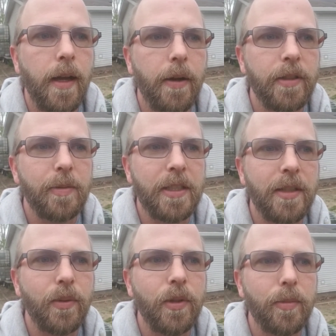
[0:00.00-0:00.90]
I don't expect
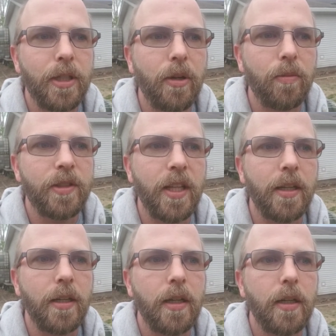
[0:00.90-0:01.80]
everyone to be a
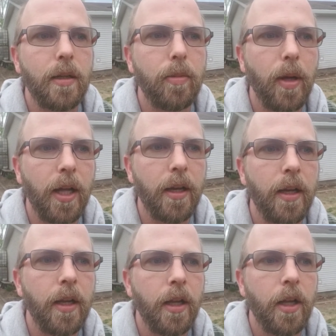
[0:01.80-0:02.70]
homesteader, but
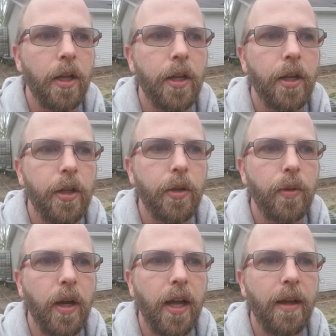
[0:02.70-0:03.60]
you
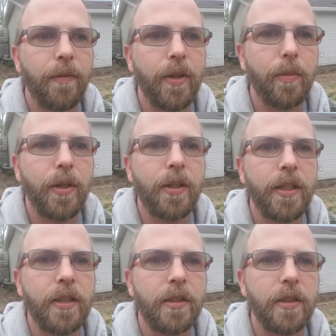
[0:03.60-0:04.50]
will have the
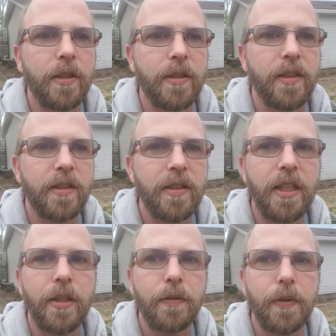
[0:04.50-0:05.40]
ability to, to see
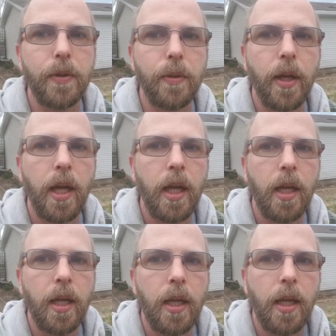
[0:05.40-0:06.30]
your food
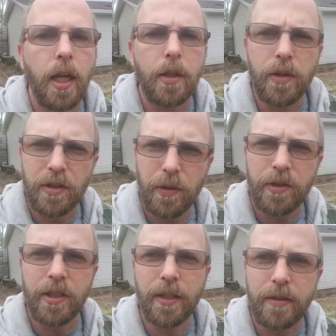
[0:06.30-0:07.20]
and to
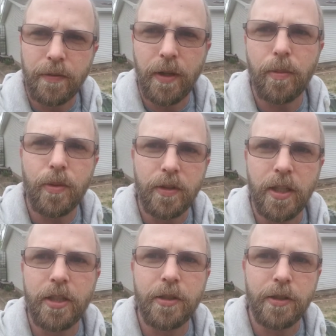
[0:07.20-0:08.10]
associate, develop a
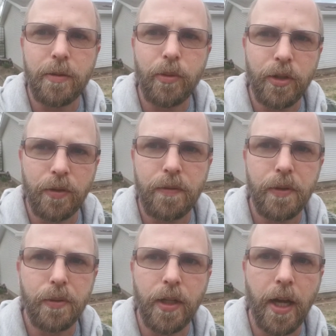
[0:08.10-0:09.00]
relationship with your
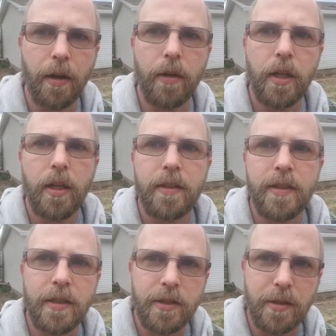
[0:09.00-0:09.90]
food now. It's
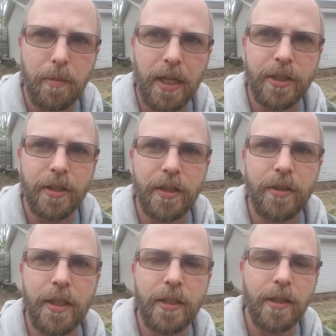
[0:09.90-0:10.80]
not just a magic thing you
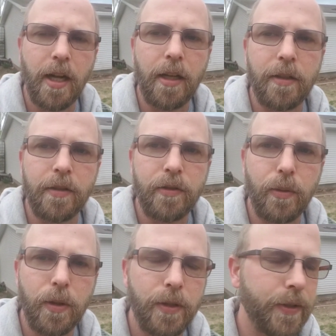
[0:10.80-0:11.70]
get in an aisle at a store.